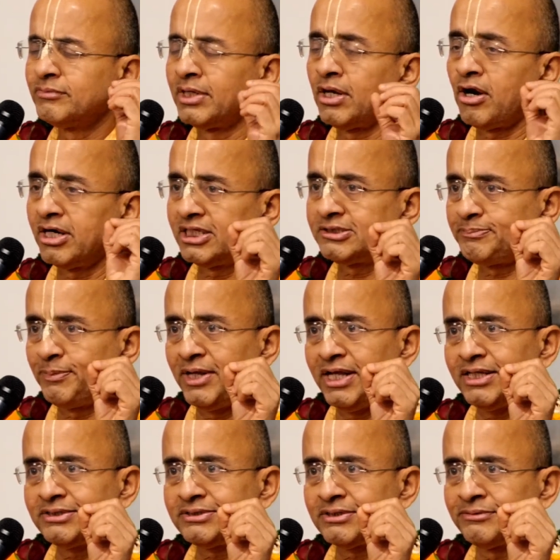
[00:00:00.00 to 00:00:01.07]
When Lord is
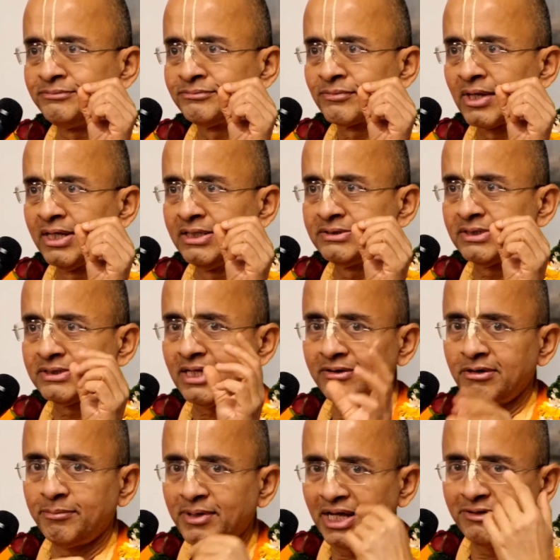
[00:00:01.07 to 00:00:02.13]
pleased, he says,
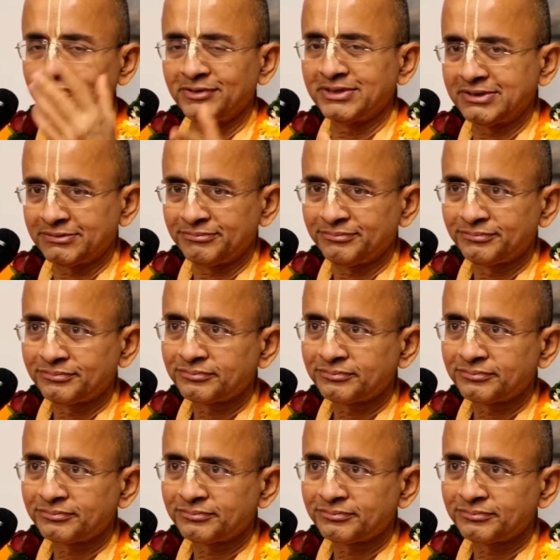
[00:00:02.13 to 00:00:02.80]
I will manifest